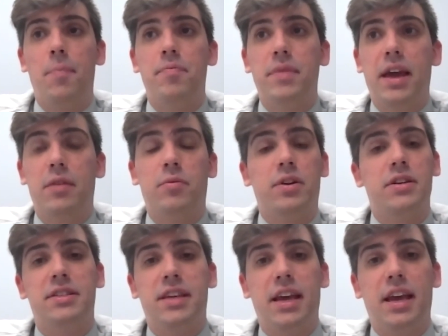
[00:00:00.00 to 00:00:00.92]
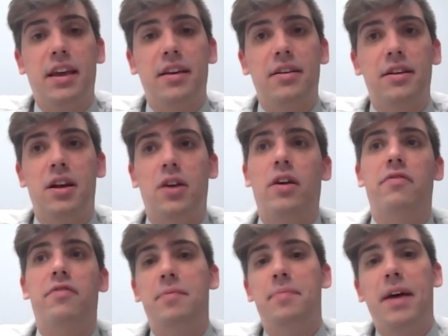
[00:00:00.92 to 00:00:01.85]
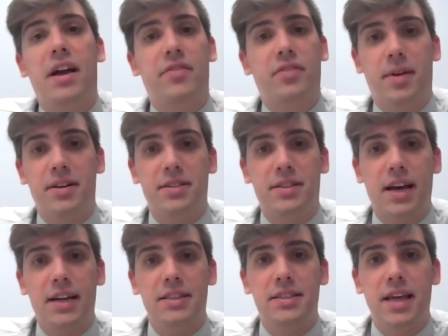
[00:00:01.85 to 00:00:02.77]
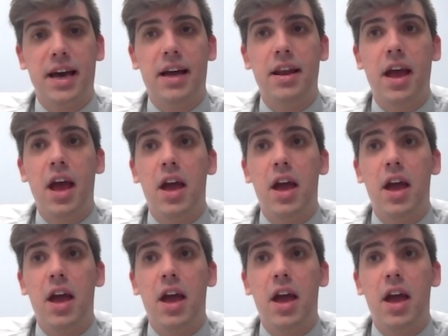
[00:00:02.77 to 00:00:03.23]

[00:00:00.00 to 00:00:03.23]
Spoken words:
And we're seeing, our feedback from our sites that,